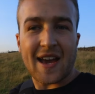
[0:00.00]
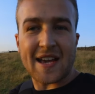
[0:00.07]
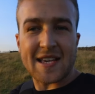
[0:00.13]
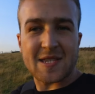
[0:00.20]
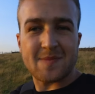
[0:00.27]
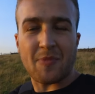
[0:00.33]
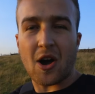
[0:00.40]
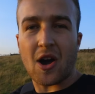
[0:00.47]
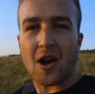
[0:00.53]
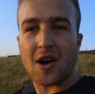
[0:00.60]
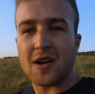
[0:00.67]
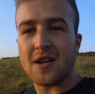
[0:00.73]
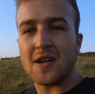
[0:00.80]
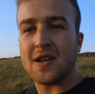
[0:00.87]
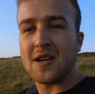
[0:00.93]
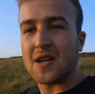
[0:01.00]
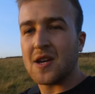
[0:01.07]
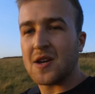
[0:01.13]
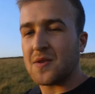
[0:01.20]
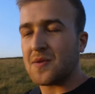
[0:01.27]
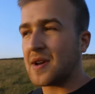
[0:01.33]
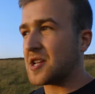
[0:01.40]
a spot
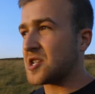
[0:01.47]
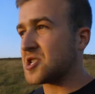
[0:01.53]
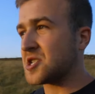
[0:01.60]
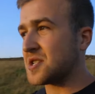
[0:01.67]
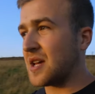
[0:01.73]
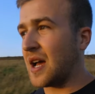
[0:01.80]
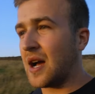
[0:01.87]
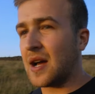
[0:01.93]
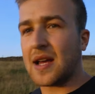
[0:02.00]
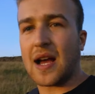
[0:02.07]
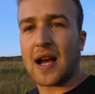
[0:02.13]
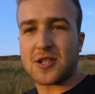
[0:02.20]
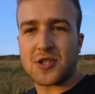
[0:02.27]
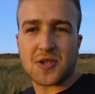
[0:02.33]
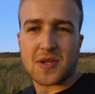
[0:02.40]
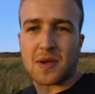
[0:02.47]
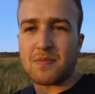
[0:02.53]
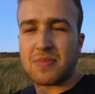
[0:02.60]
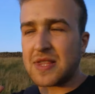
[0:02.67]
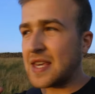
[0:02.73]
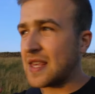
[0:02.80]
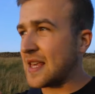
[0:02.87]
which I, I just
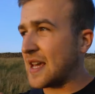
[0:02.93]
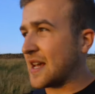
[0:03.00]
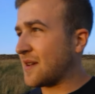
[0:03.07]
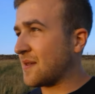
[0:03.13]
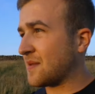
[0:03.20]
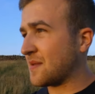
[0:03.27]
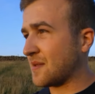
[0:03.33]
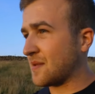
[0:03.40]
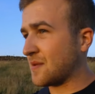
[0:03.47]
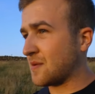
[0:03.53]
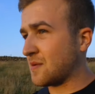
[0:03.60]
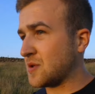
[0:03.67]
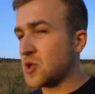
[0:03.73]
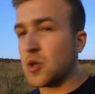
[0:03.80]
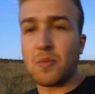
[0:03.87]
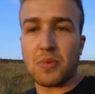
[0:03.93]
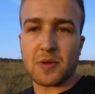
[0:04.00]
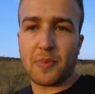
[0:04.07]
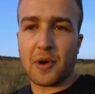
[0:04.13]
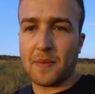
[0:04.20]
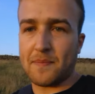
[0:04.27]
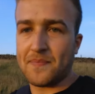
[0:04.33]
completely stumbled
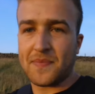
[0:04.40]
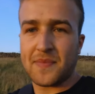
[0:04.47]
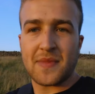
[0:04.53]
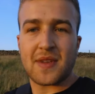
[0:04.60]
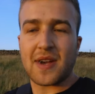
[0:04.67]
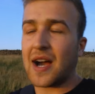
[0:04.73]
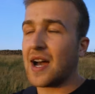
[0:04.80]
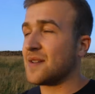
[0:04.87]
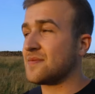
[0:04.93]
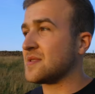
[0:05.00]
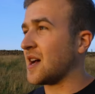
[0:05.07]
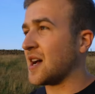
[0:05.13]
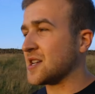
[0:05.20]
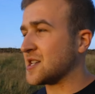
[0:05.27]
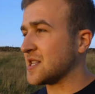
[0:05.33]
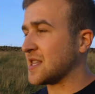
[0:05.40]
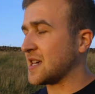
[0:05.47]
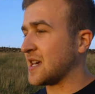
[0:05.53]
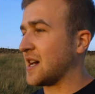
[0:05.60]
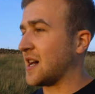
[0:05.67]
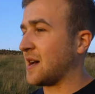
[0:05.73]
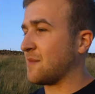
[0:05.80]
upon. I haven't
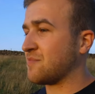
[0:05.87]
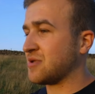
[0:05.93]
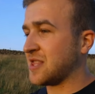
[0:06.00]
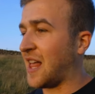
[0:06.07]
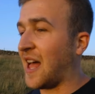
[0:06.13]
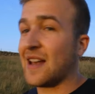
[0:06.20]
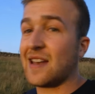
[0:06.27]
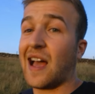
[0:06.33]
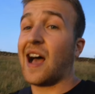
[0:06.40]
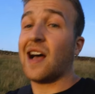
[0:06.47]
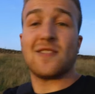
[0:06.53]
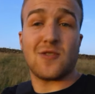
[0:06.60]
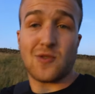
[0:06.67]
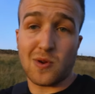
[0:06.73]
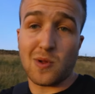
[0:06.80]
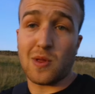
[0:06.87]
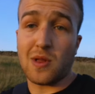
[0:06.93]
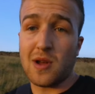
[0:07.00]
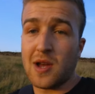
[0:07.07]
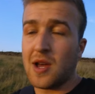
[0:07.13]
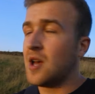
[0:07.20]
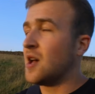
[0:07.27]
actually uh, planned at all
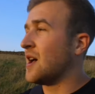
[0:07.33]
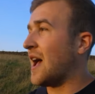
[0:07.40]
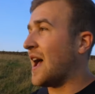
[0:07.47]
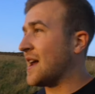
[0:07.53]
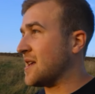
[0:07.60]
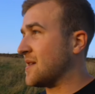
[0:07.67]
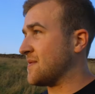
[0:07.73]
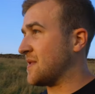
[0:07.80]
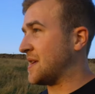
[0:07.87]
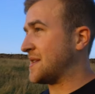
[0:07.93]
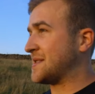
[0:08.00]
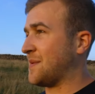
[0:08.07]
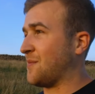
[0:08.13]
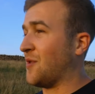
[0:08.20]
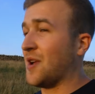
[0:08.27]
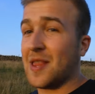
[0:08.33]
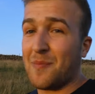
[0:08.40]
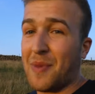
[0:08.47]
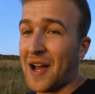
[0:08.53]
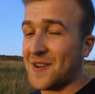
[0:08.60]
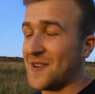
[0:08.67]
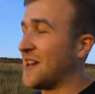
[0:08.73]
any of this. I'm really
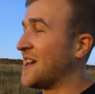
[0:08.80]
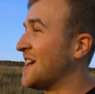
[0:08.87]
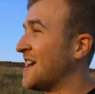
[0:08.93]
bad